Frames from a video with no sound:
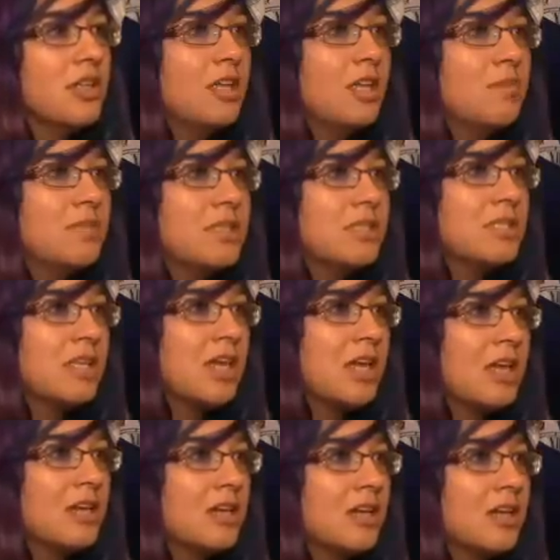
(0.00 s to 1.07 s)
keep
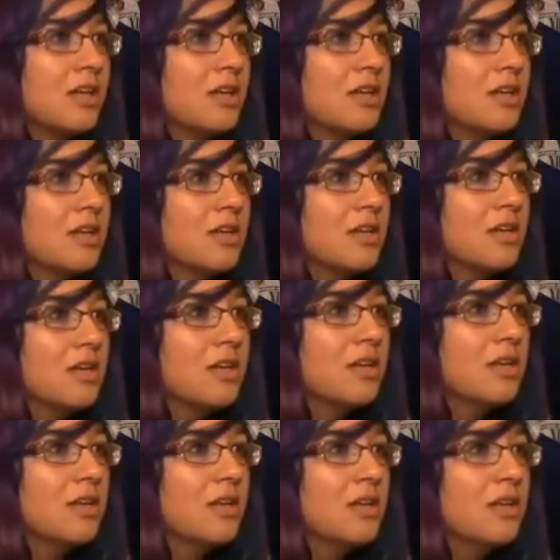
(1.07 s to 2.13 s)
scanning
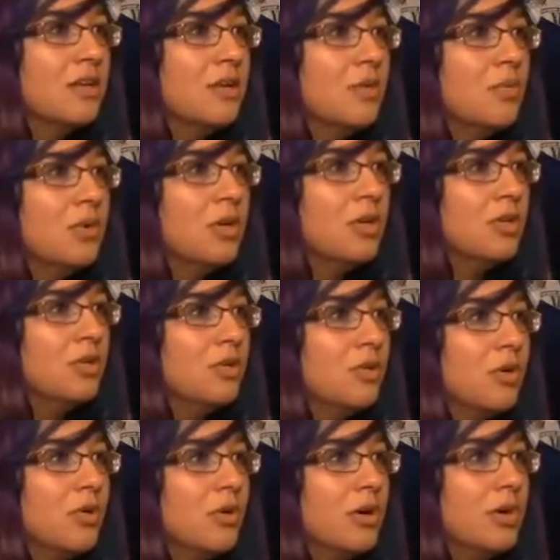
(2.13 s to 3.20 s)
while you
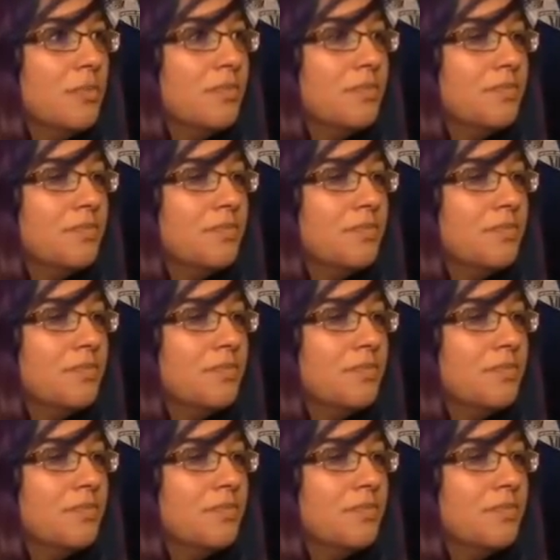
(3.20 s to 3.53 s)
go up.